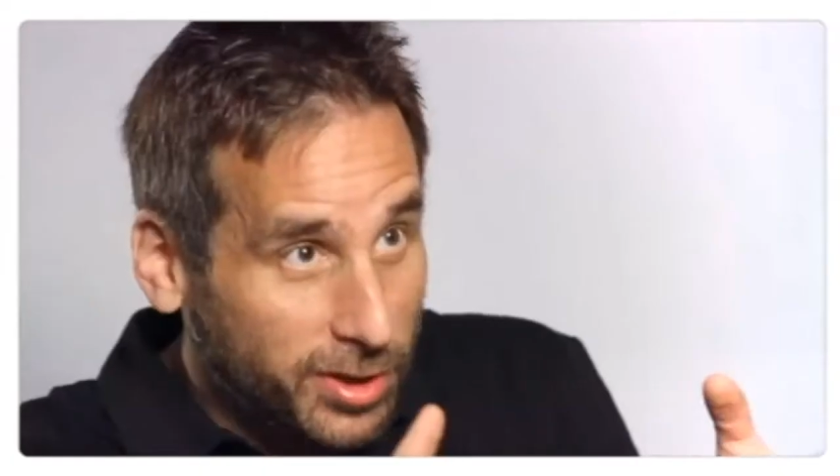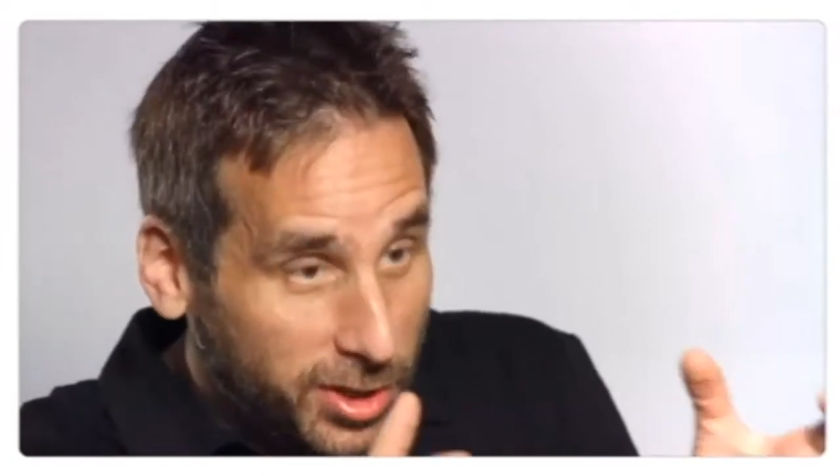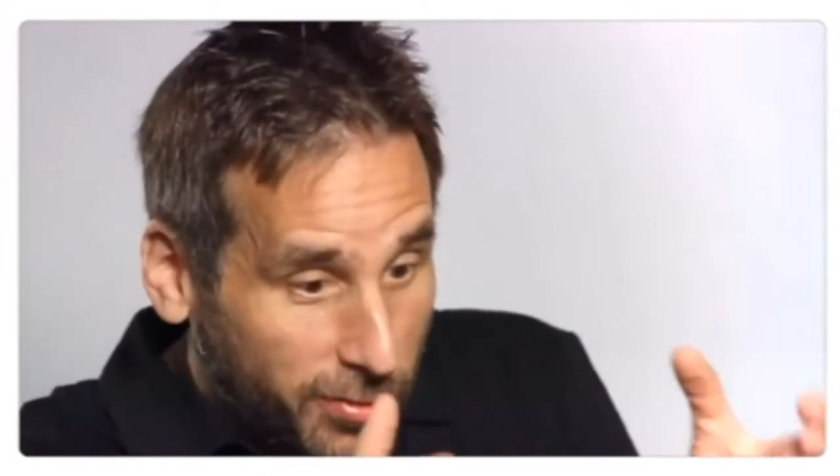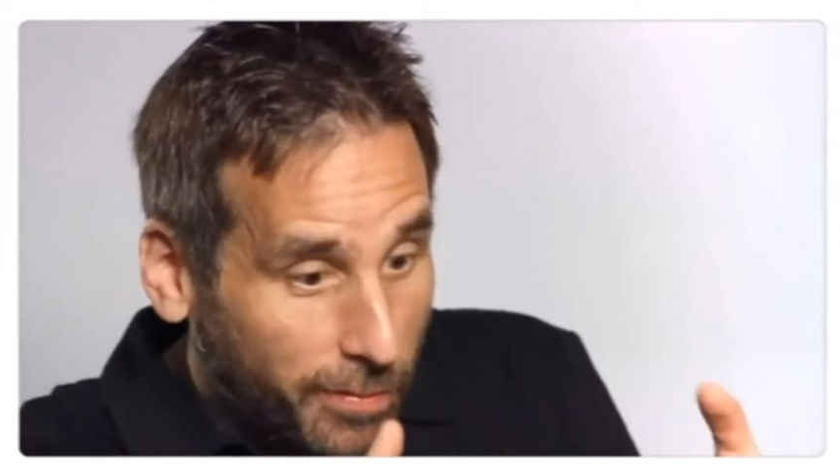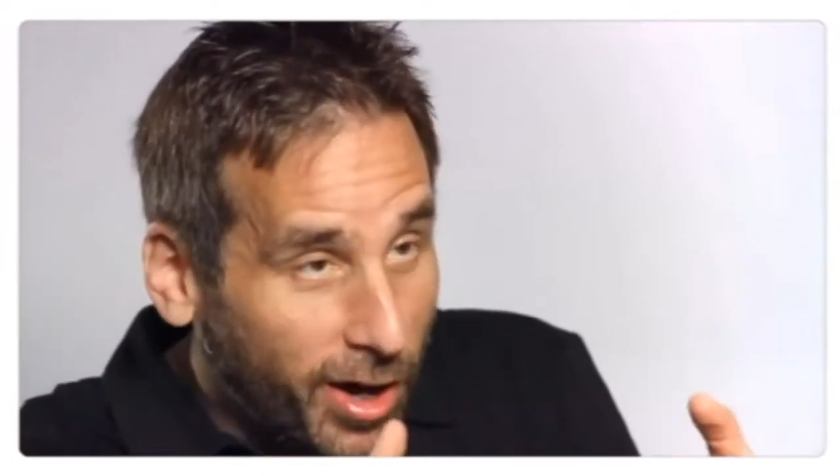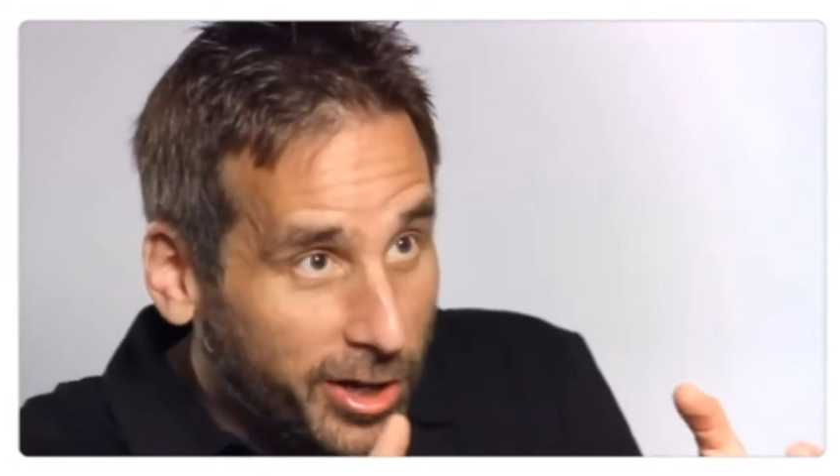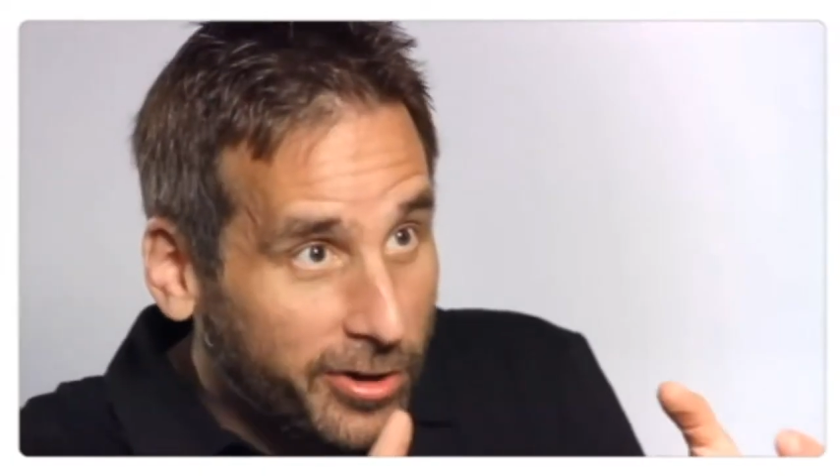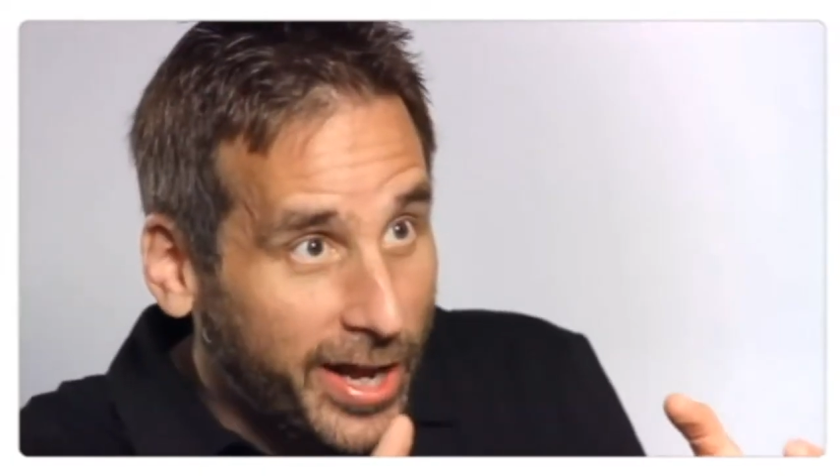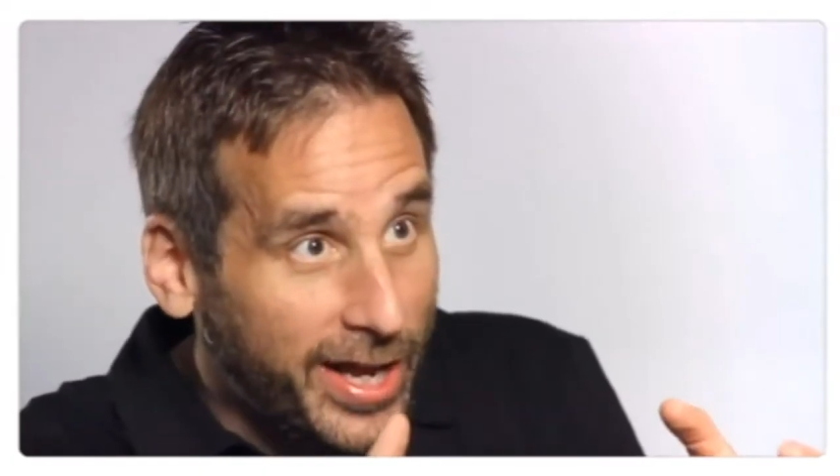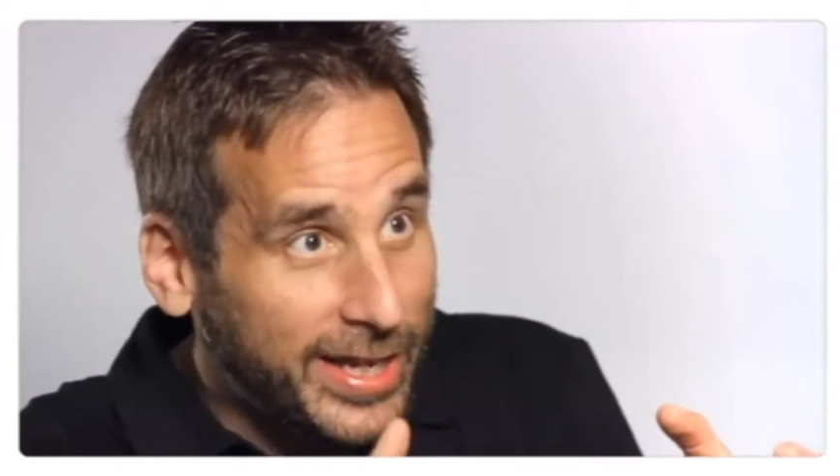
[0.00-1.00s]
to a monitor, a
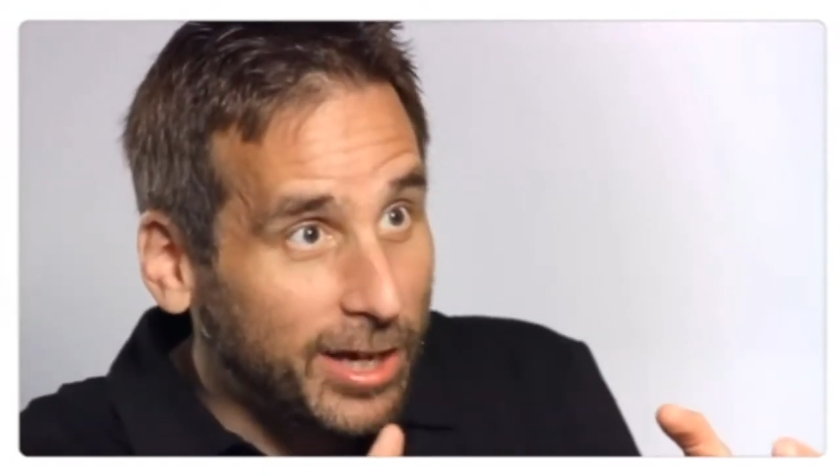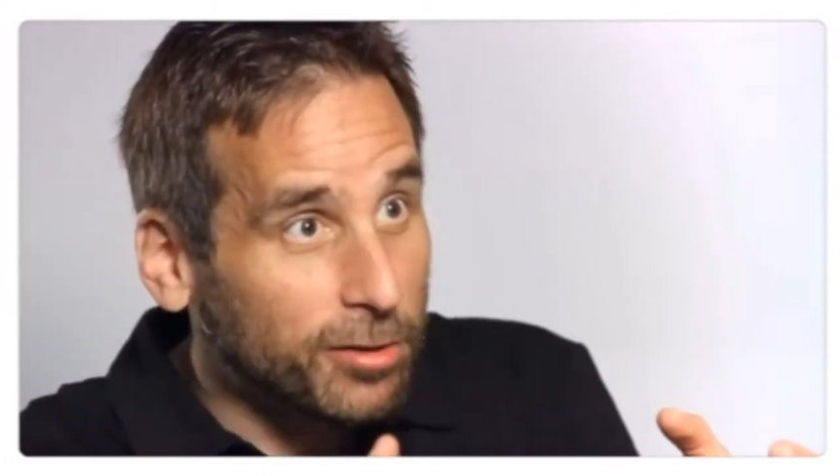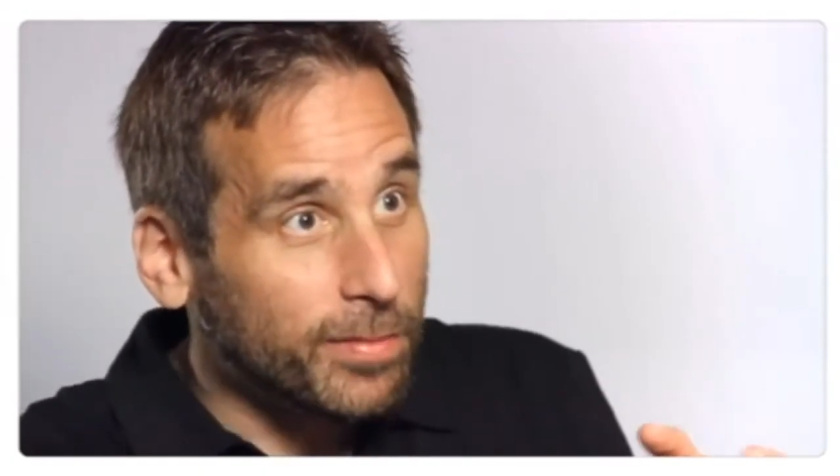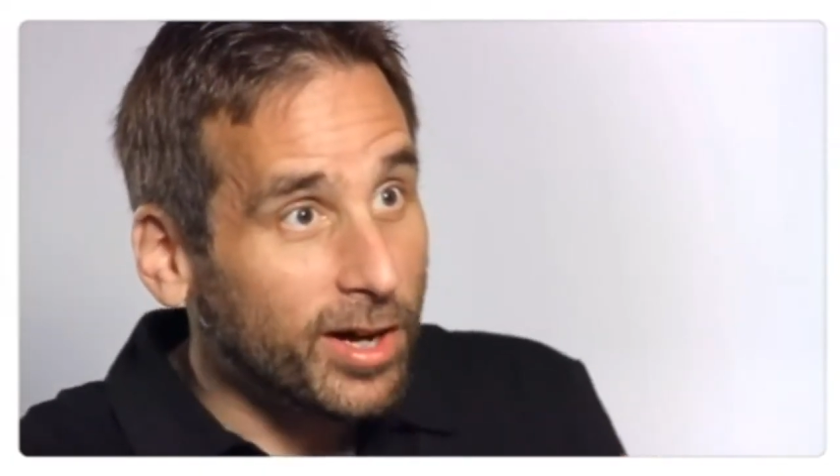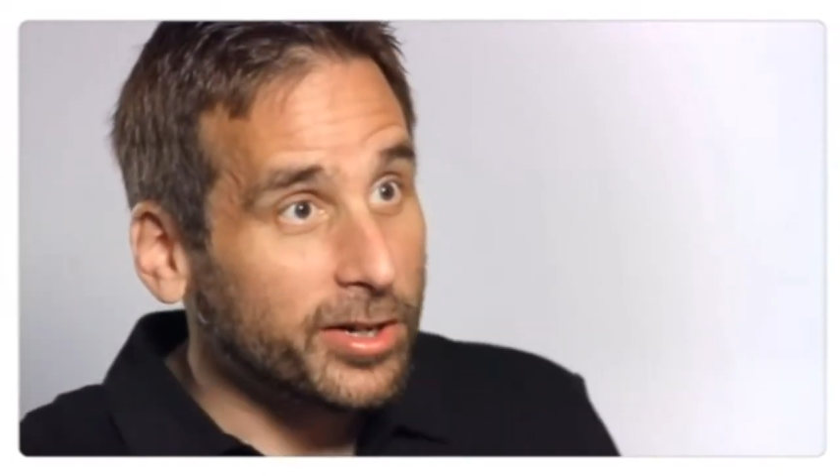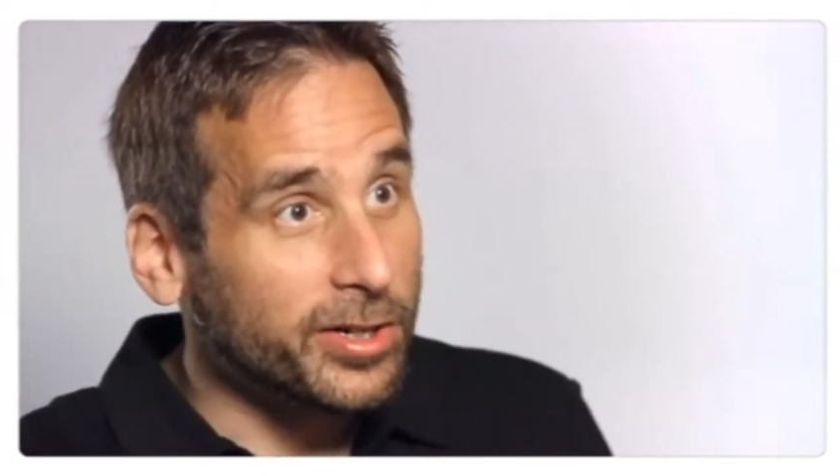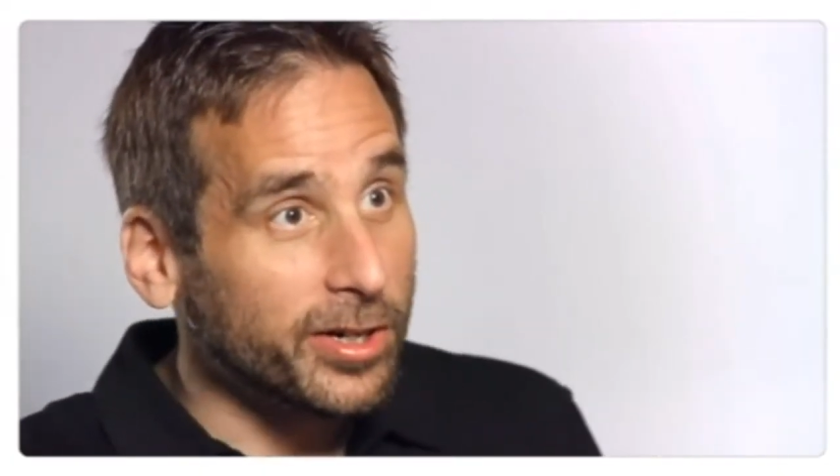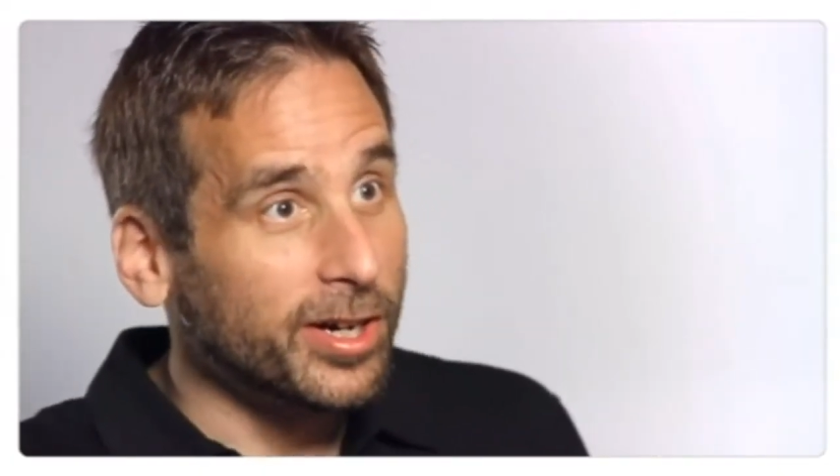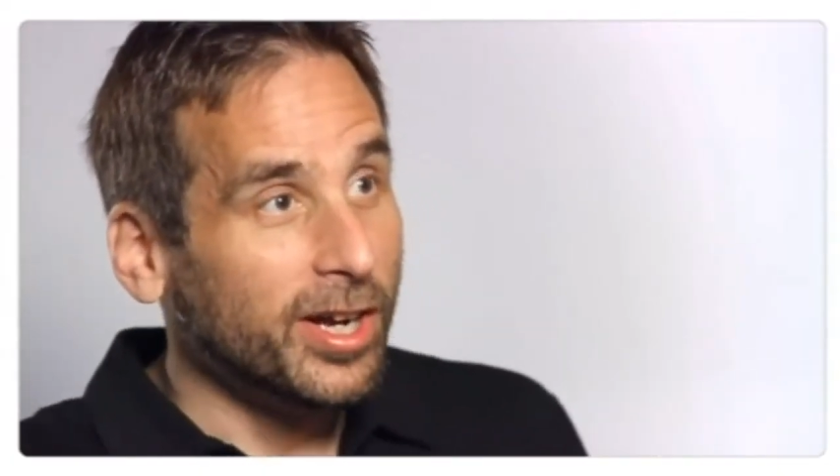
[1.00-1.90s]
handheld monitor,